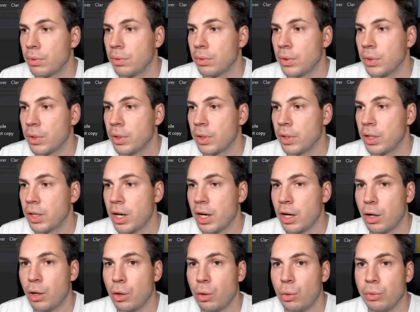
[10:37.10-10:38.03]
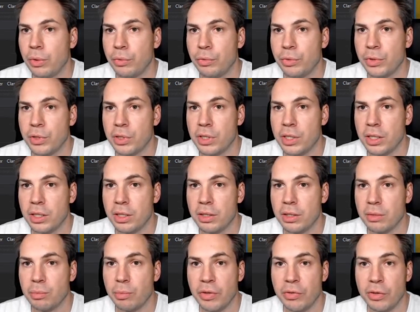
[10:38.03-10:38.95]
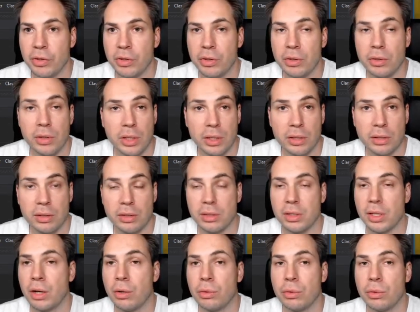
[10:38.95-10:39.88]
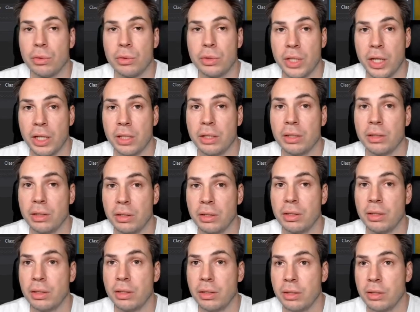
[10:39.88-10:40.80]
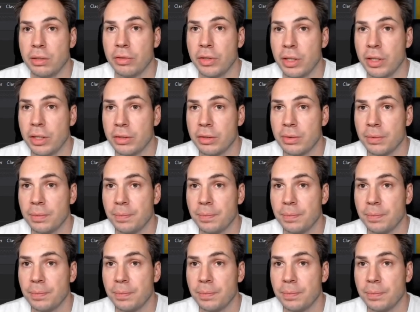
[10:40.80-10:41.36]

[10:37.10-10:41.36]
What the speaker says: And now we will see this method. It's now contained in the interface.